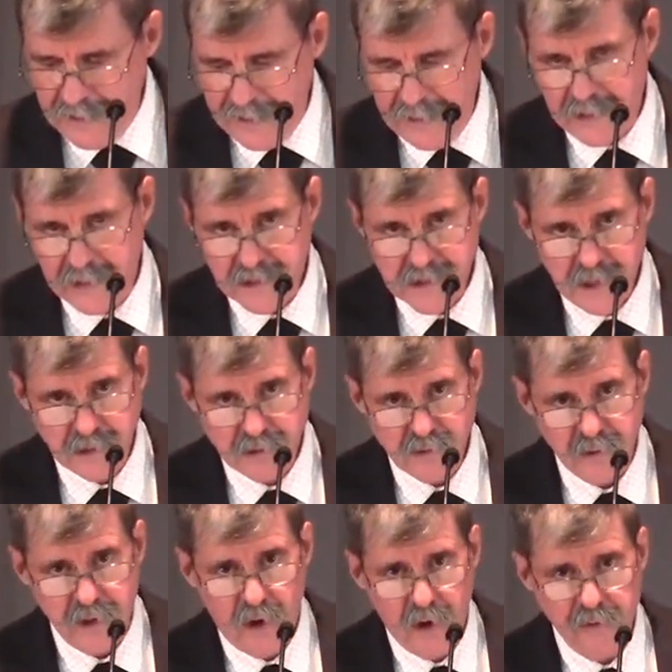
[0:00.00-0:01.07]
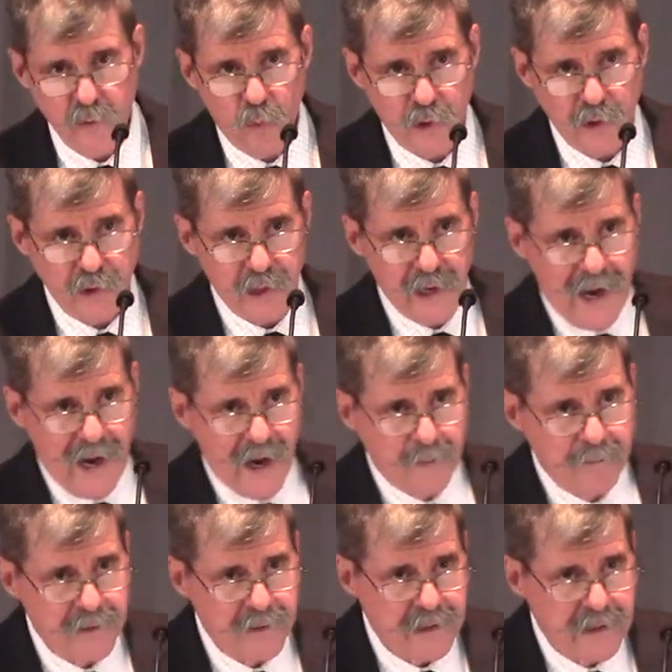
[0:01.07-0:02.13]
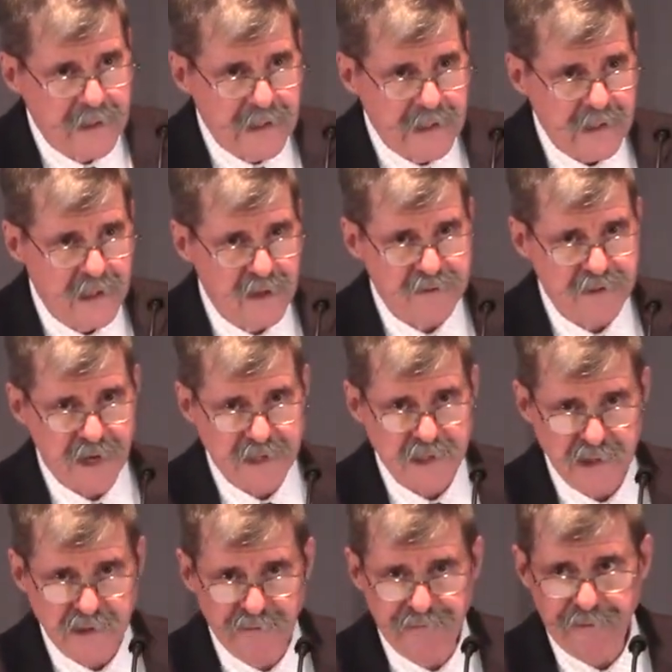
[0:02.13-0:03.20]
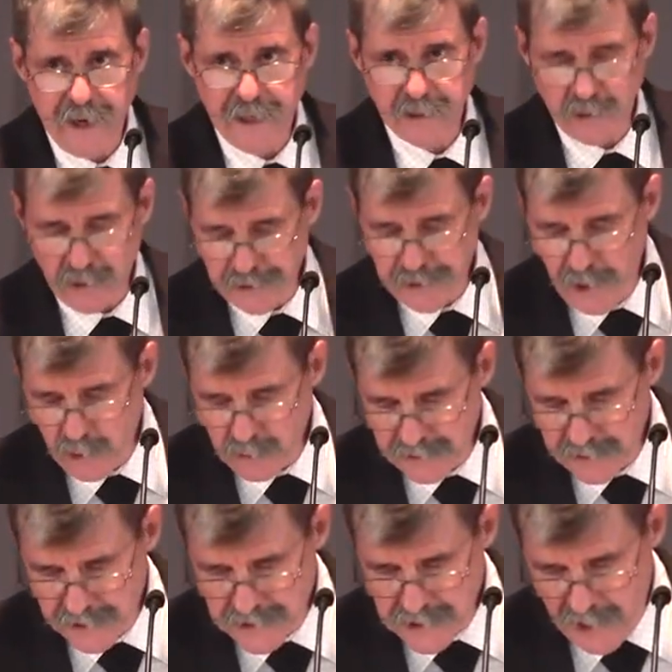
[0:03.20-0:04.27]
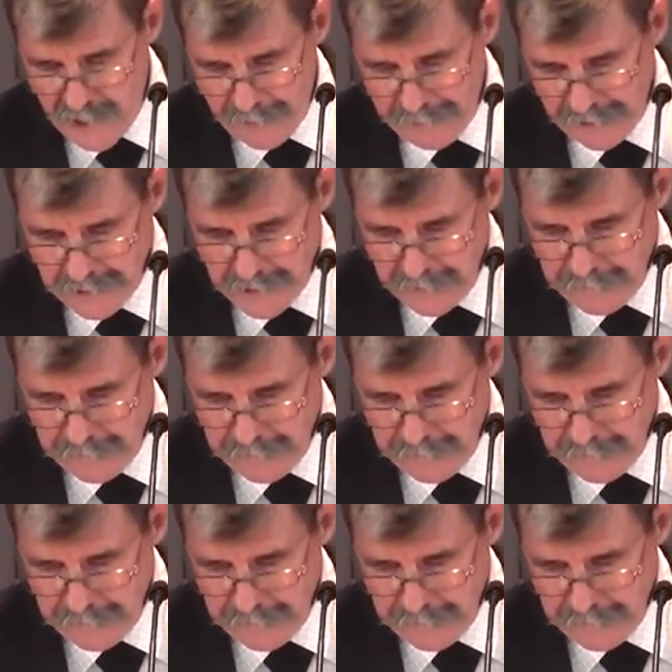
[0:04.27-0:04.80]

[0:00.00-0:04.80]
in its entry on the word lamp, gives us its final note this comment.